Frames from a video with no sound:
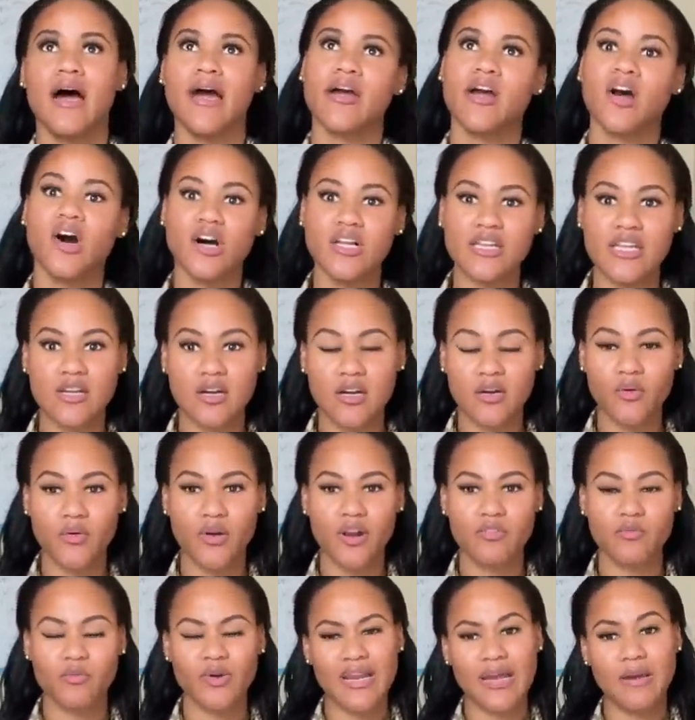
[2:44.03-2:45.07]

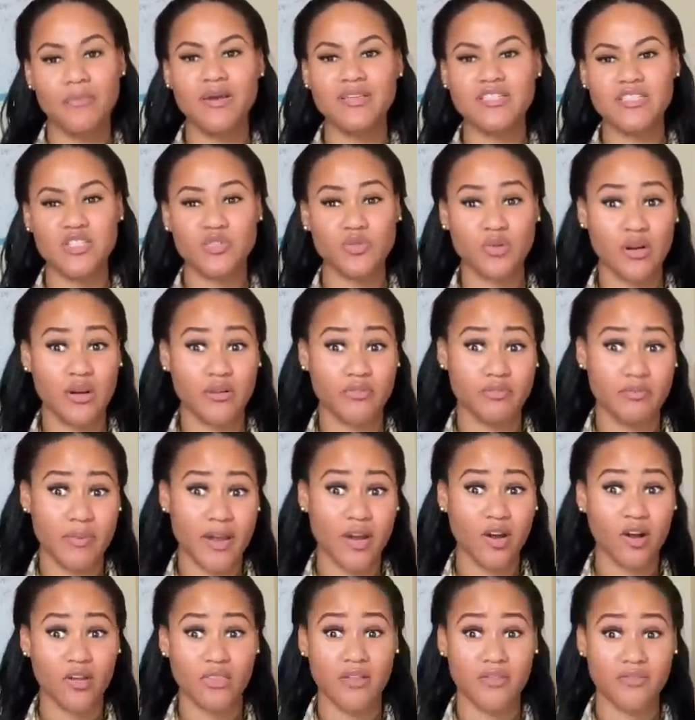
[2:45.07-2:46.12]
messaged one of
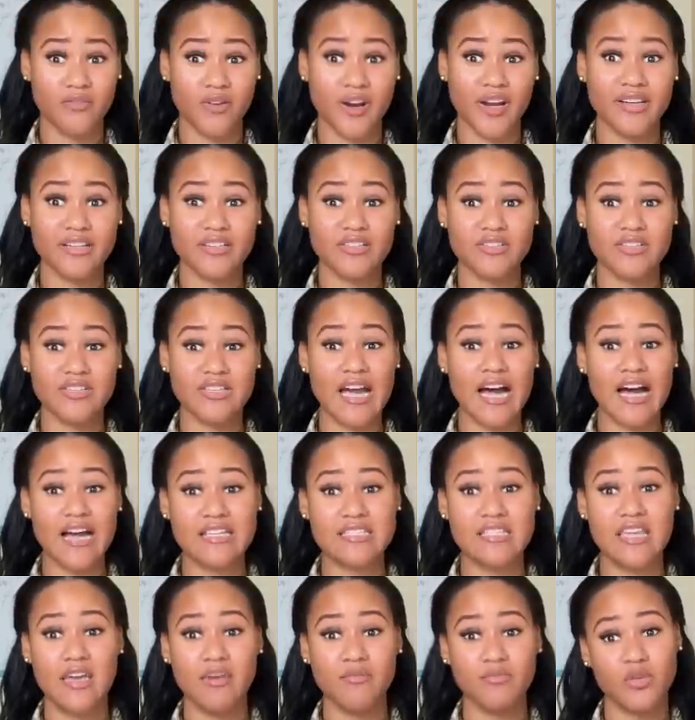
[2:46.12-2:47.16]
my other friends to
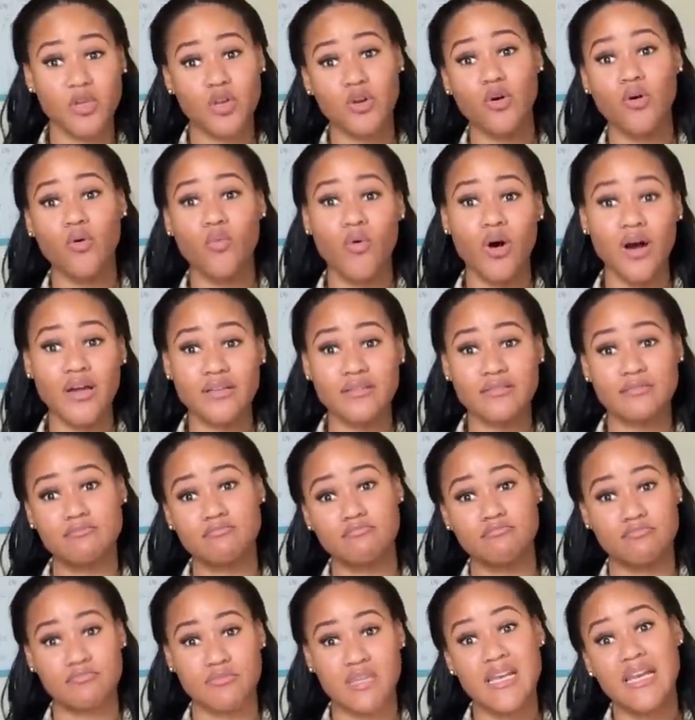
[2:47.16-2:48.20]
ask him, you know, what
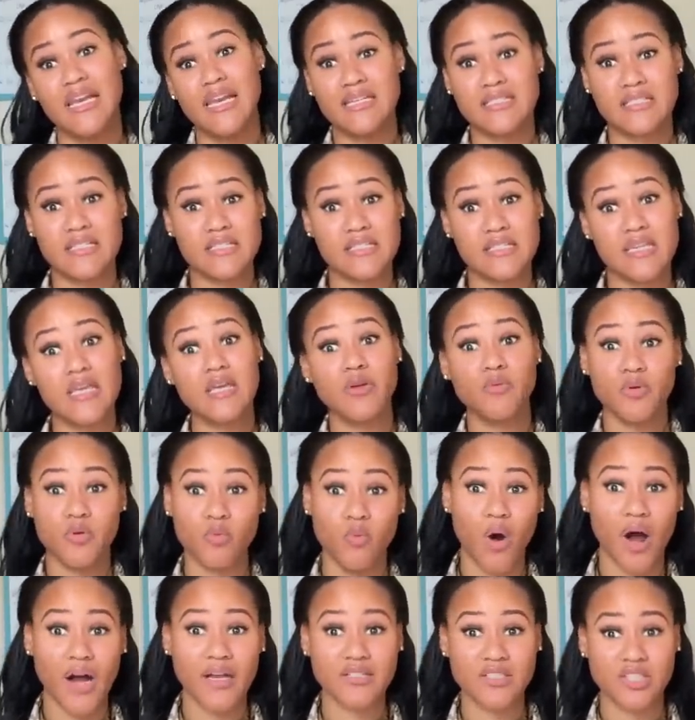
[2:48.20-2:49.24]
lessons he would
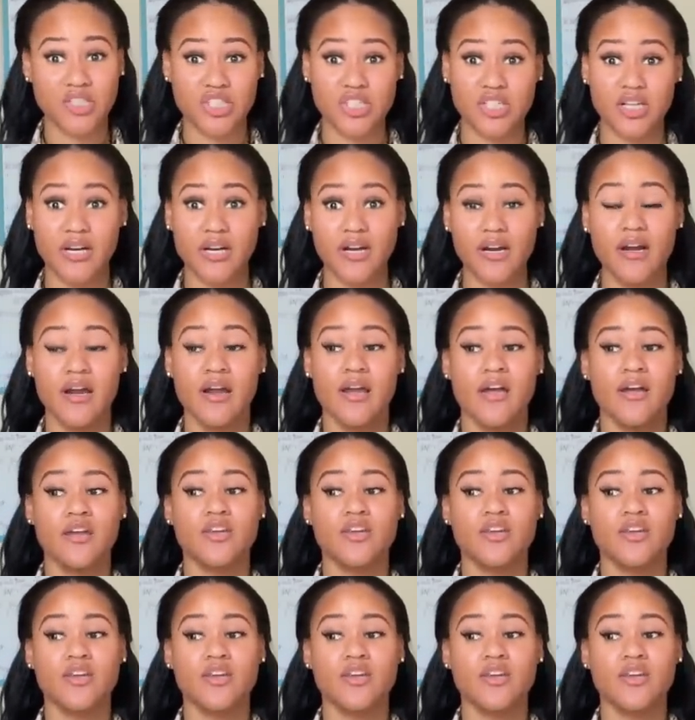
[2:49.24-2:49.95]
want to share.